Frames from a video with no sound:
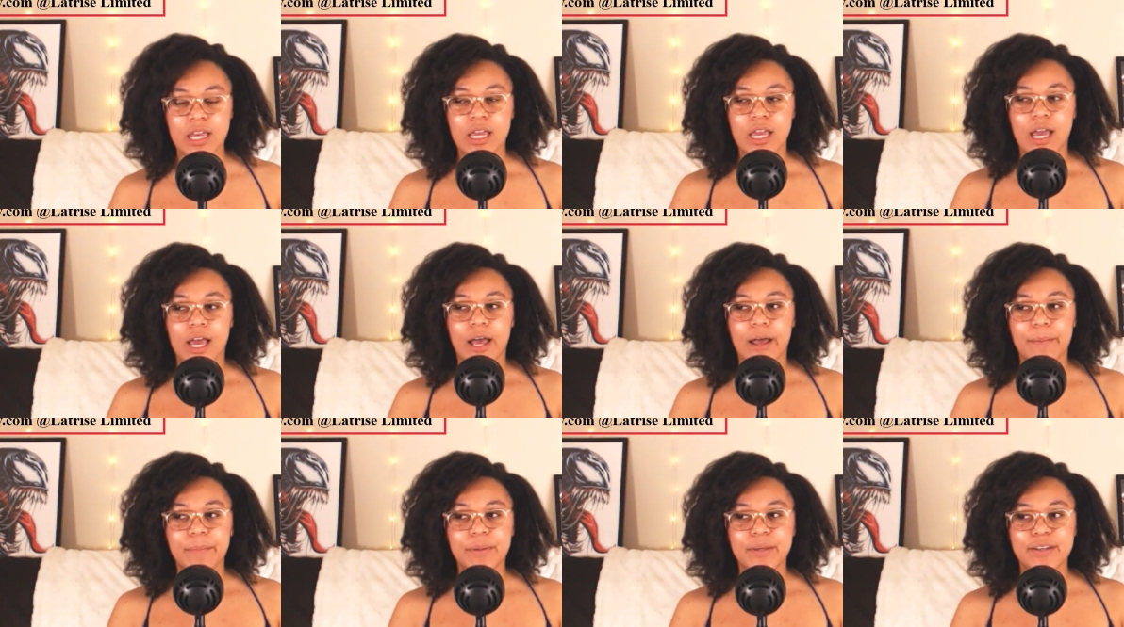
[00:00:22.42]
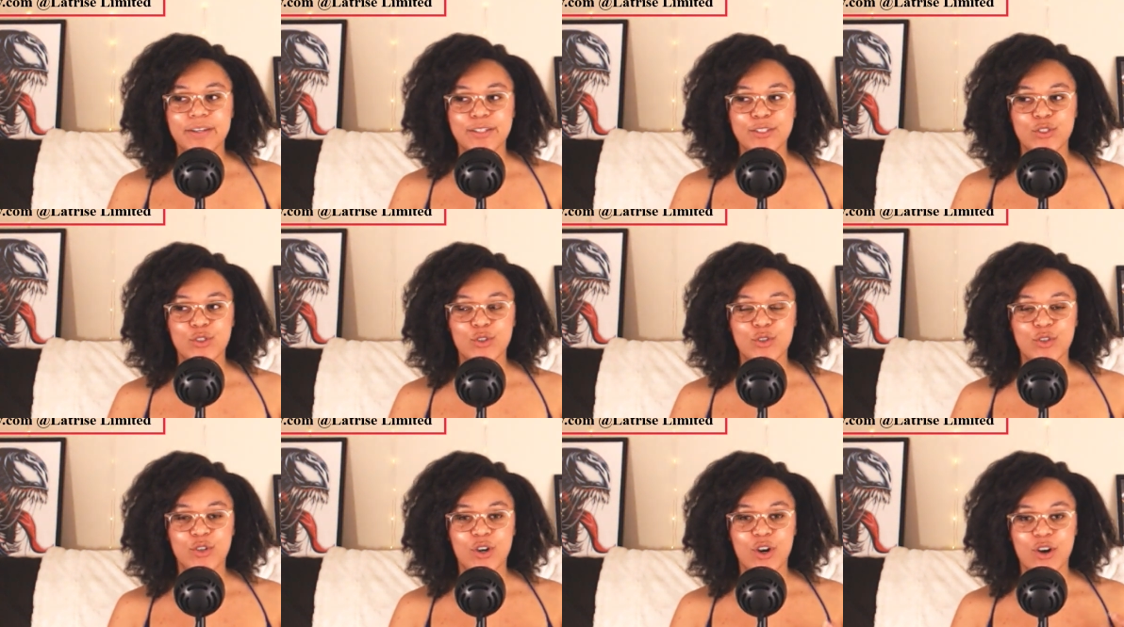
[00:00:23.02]
uh, because
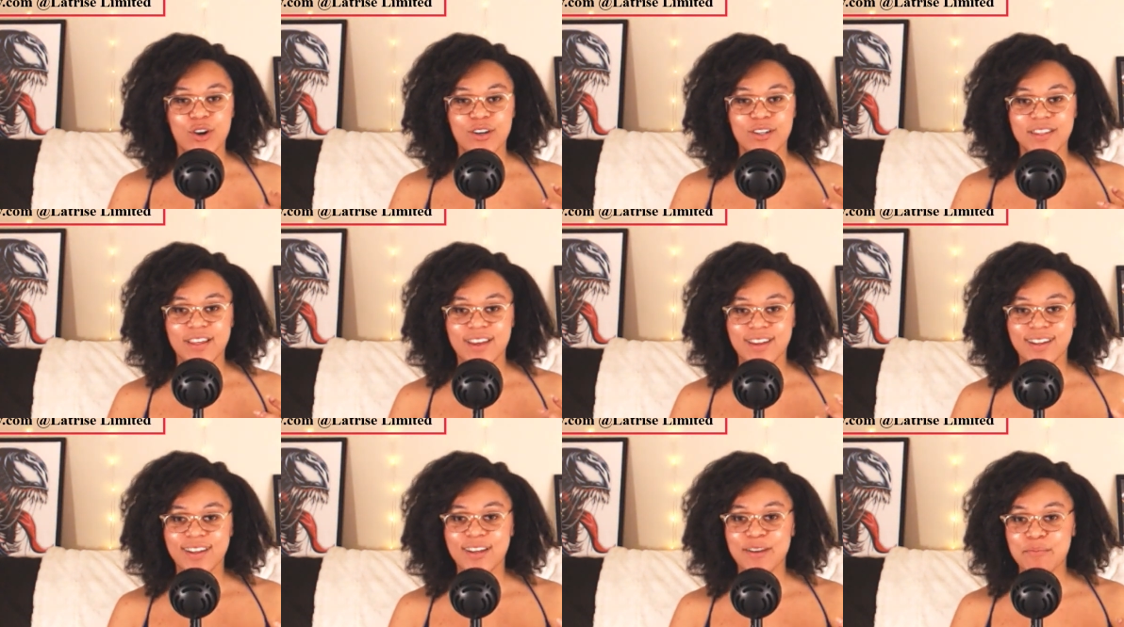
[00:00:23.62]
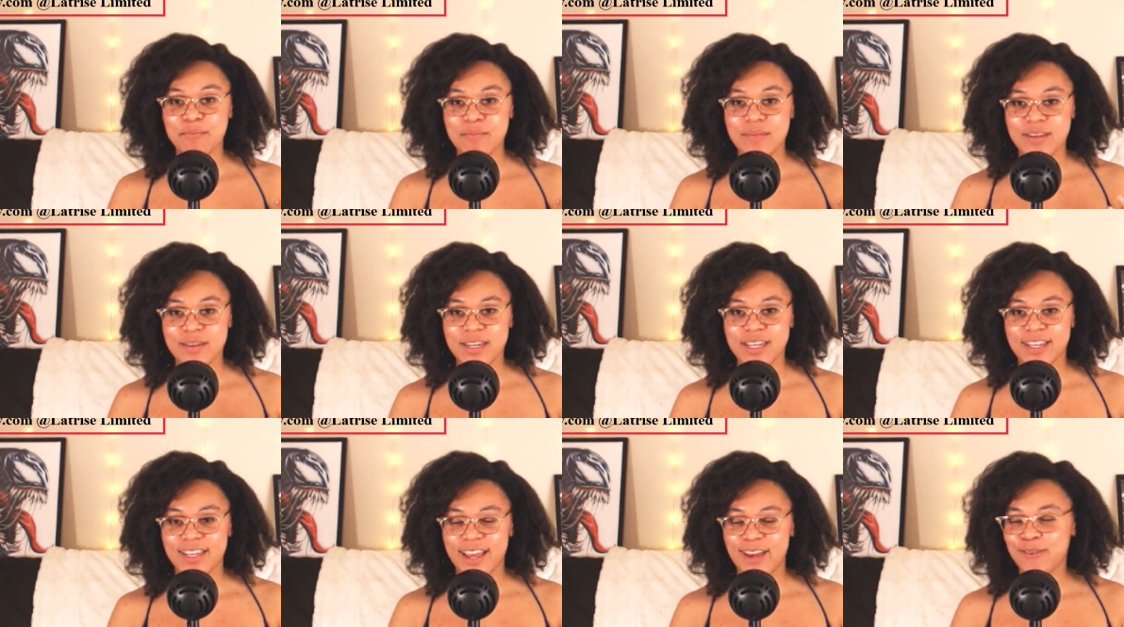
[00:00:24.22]
there are a lot of
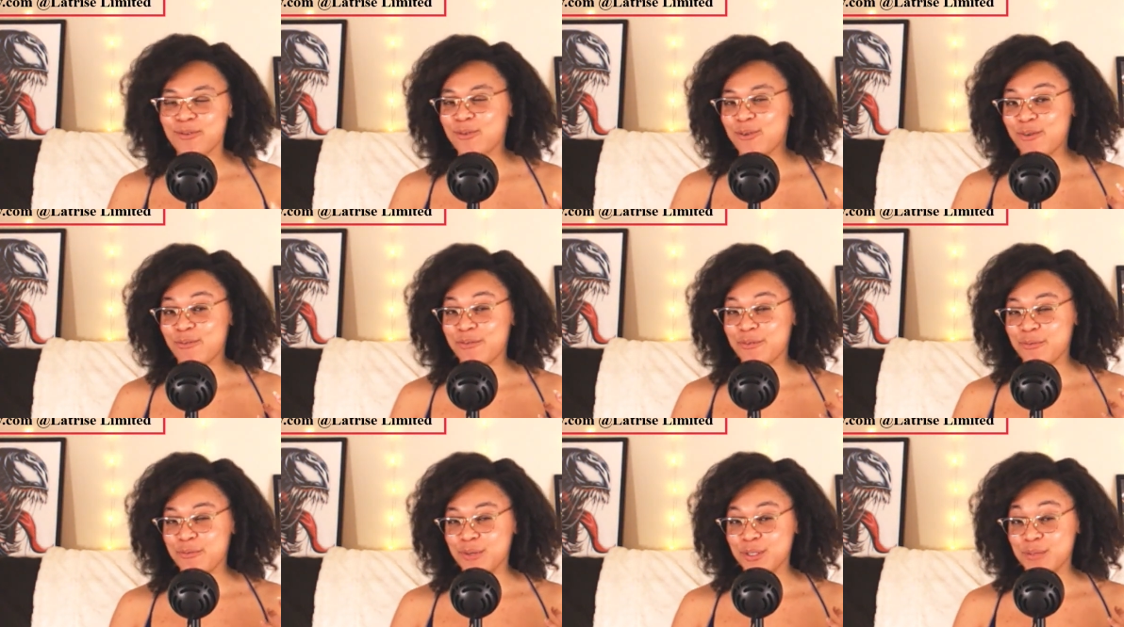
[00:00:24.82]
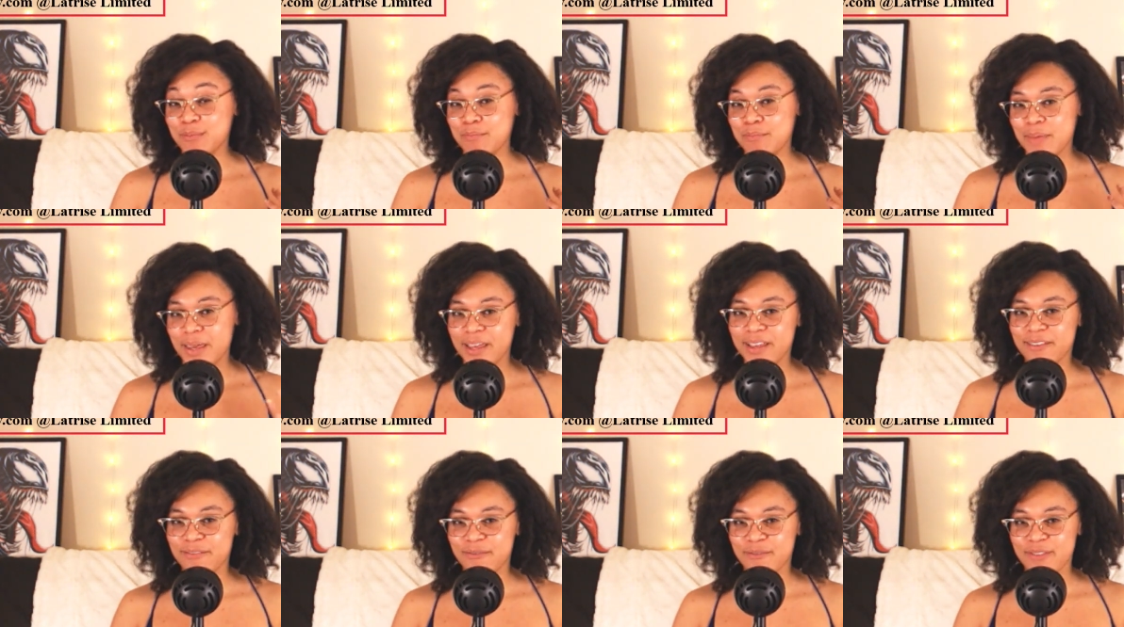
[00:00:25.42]
comedic, I don't know if it was
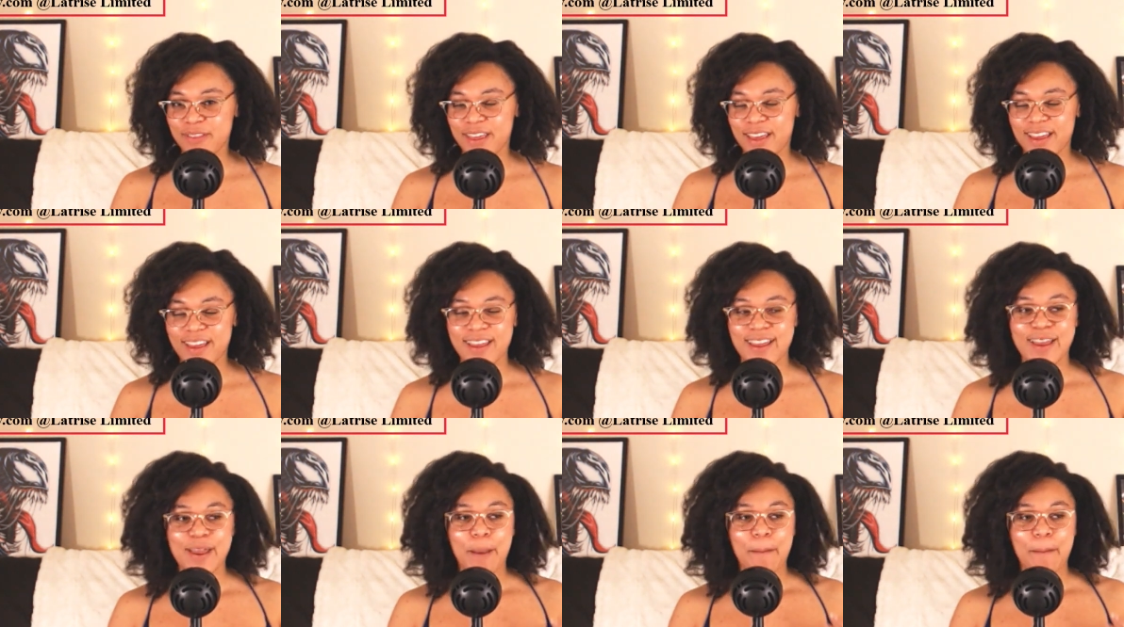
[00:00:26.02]
meant for that,